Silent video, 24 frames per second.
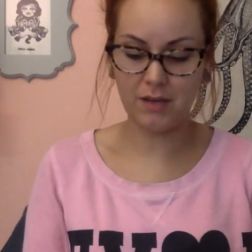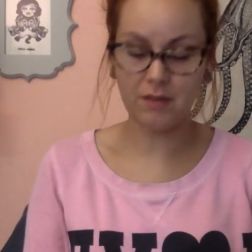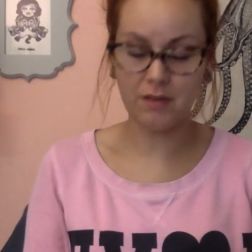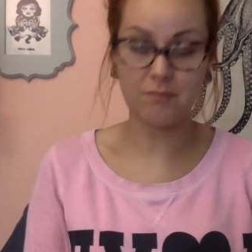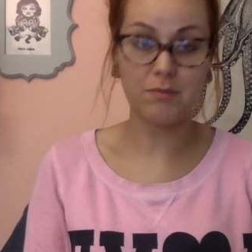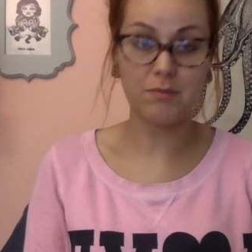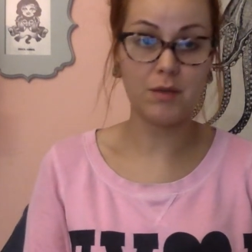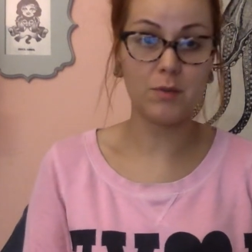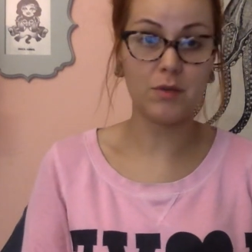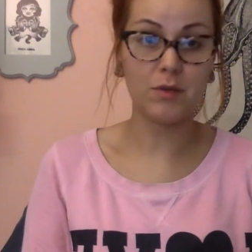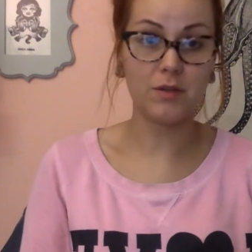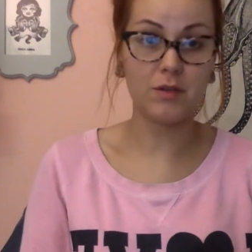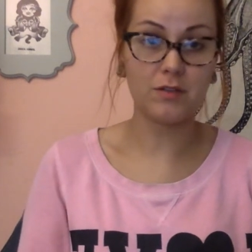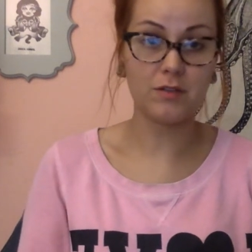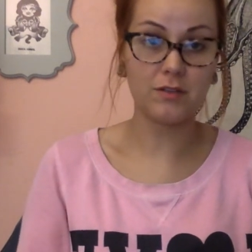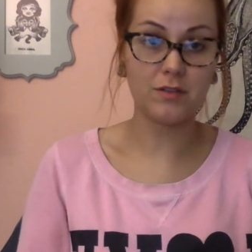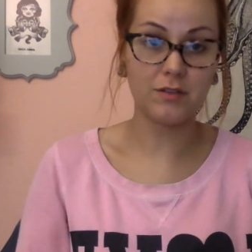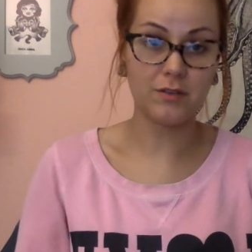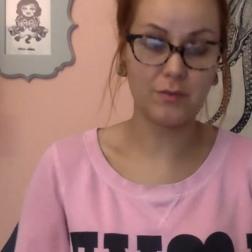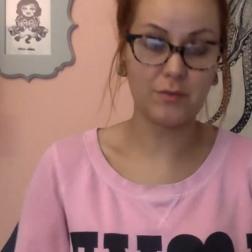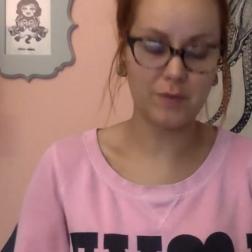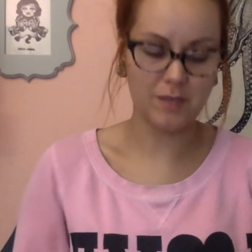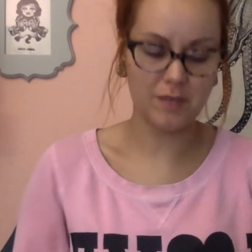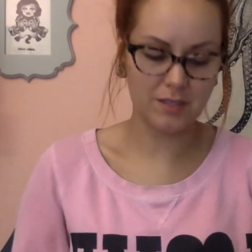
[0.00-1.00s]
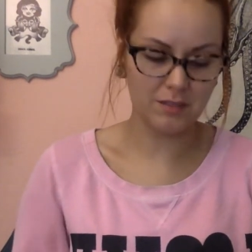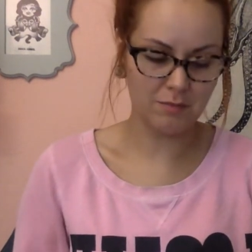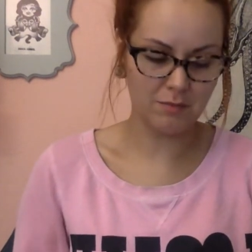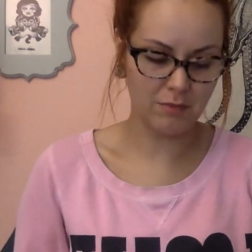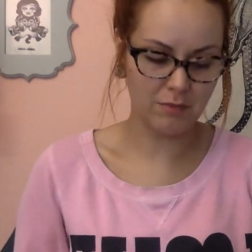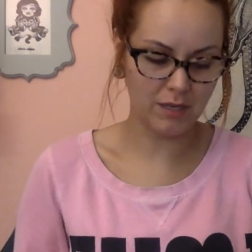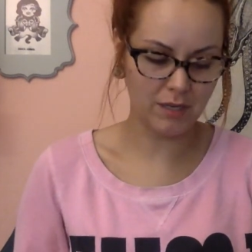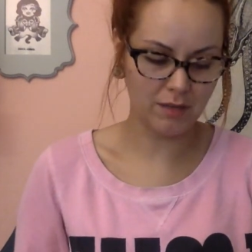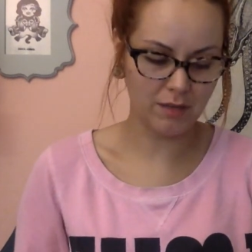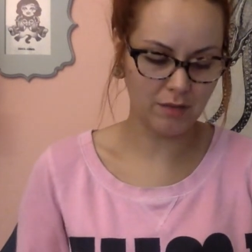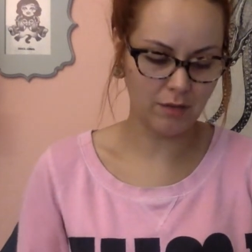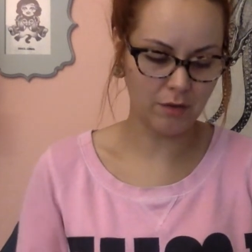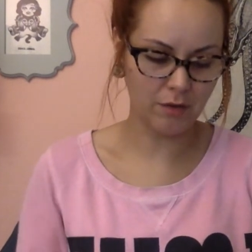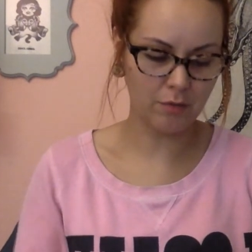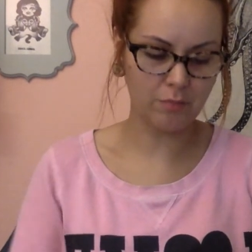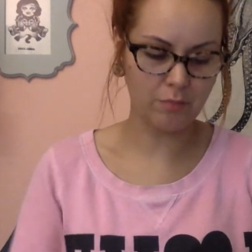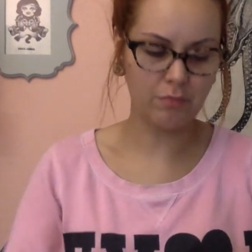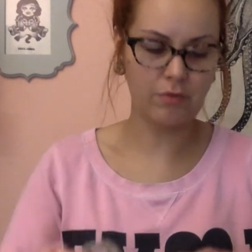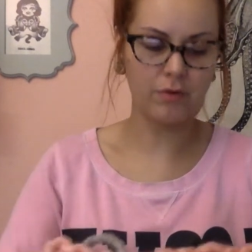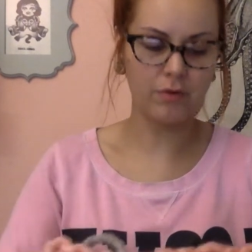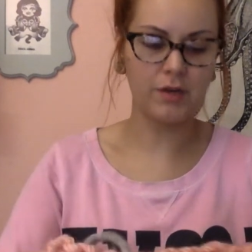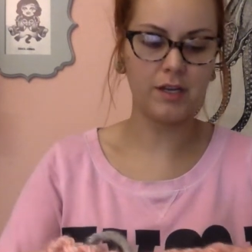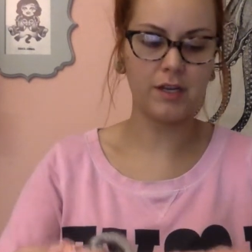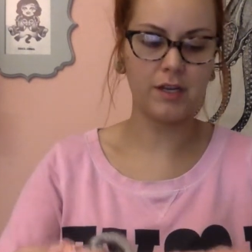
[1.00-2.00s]
and maybe there's other ways to make it look
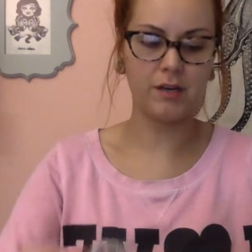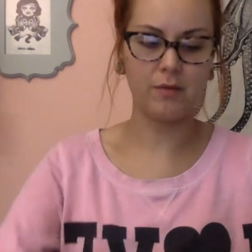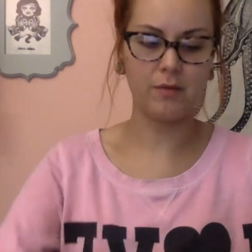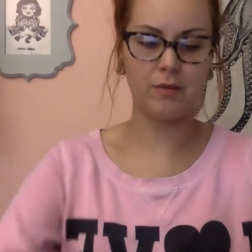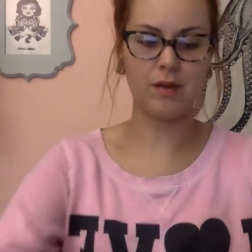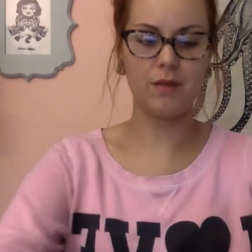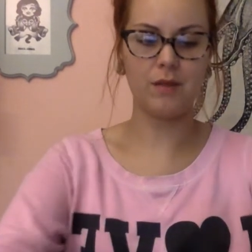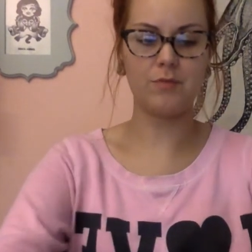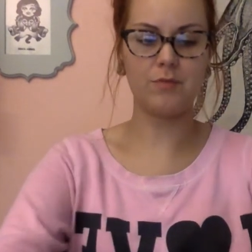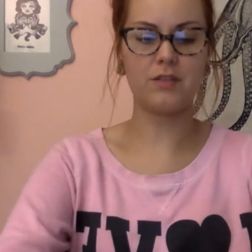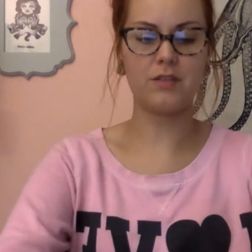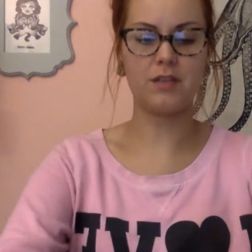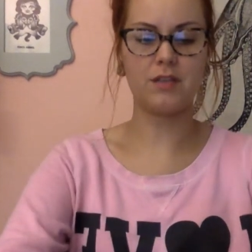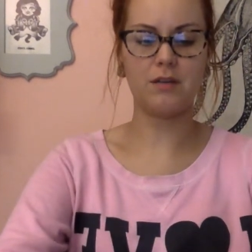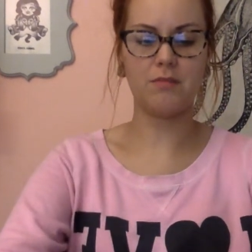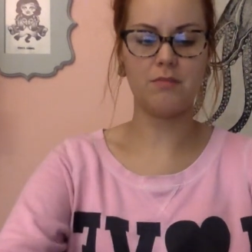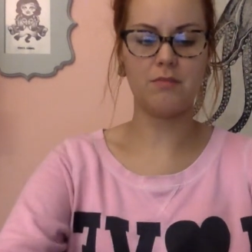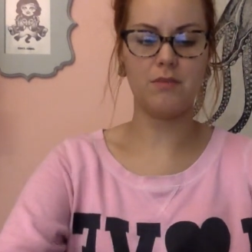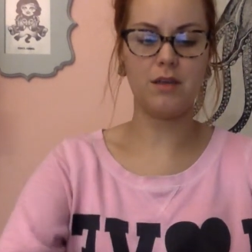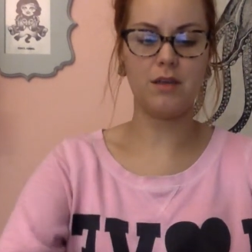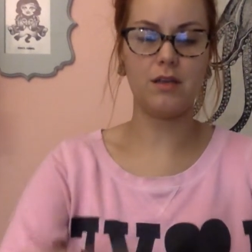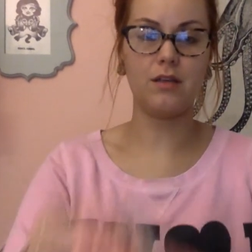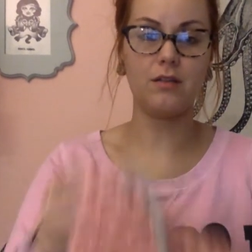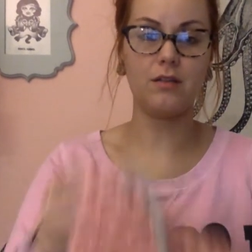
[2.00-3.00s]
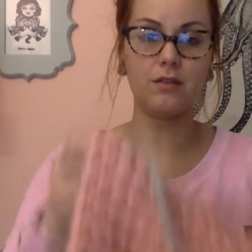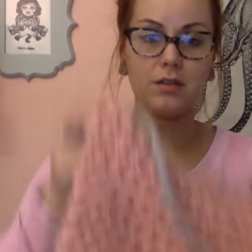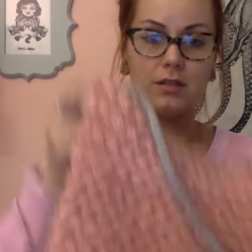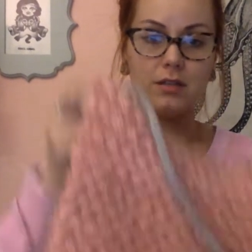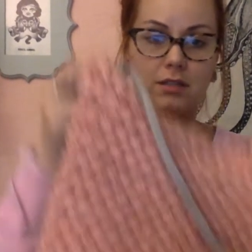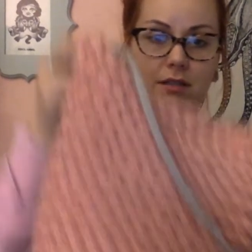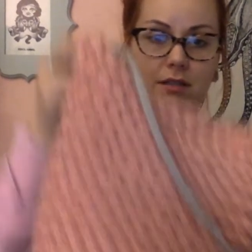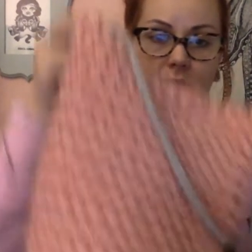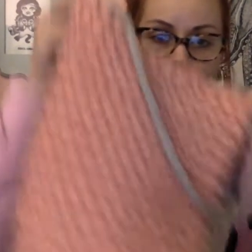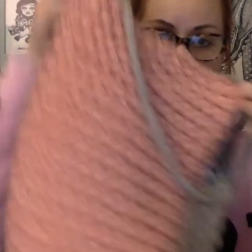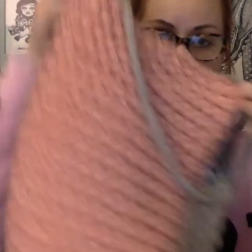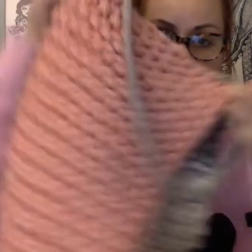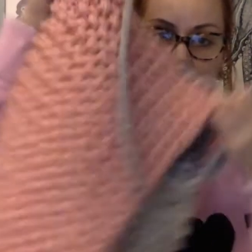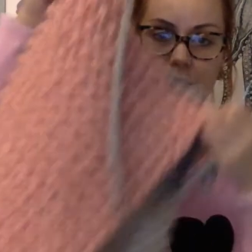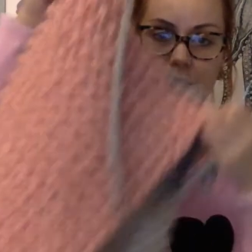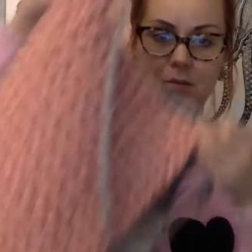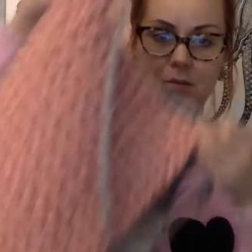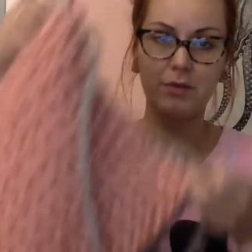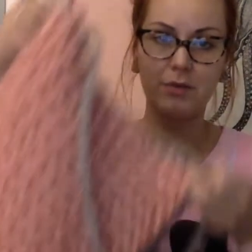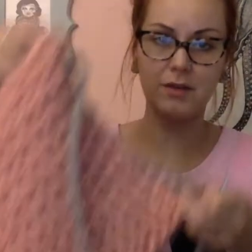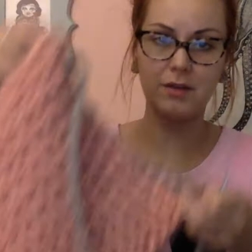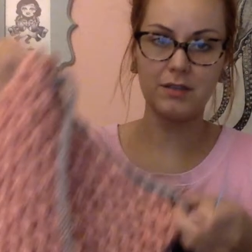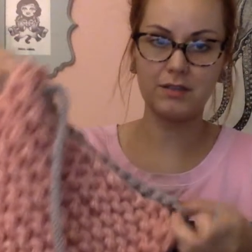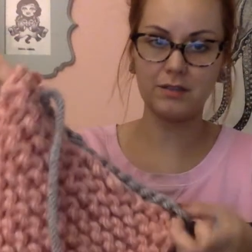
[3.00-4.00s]
prettier, but I'm just going to make it look as clean as
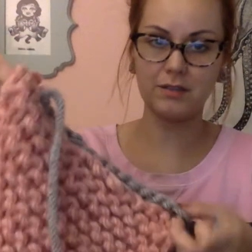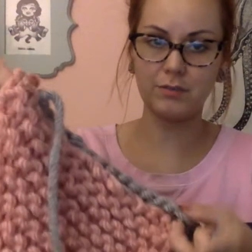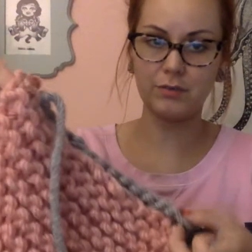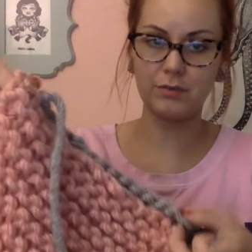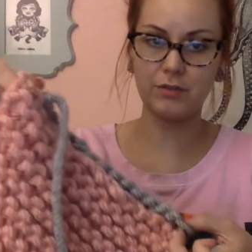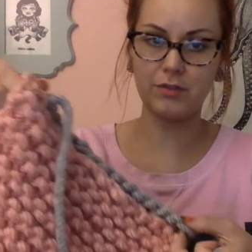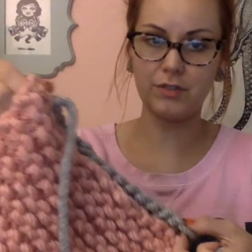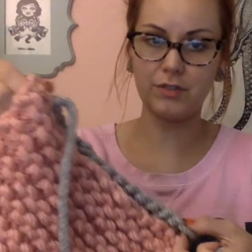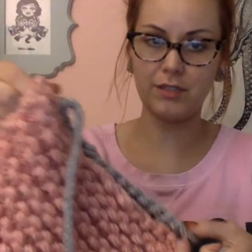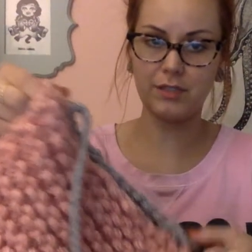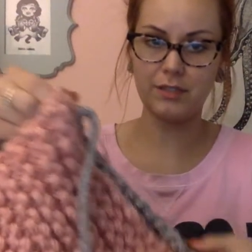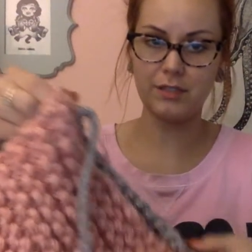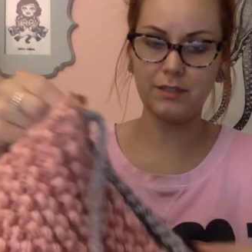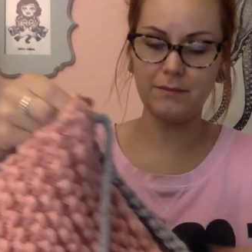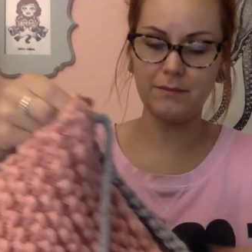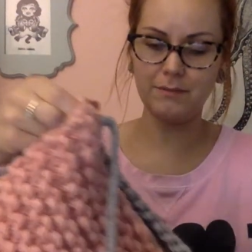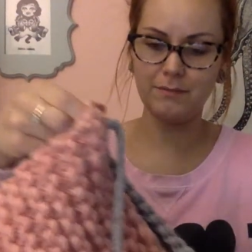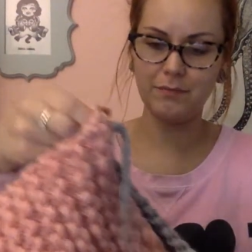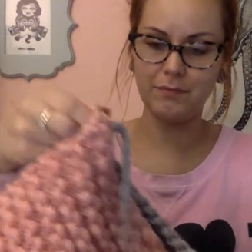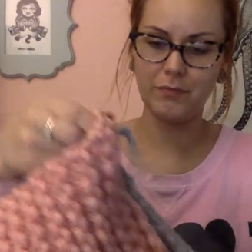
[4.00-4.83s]
possible here.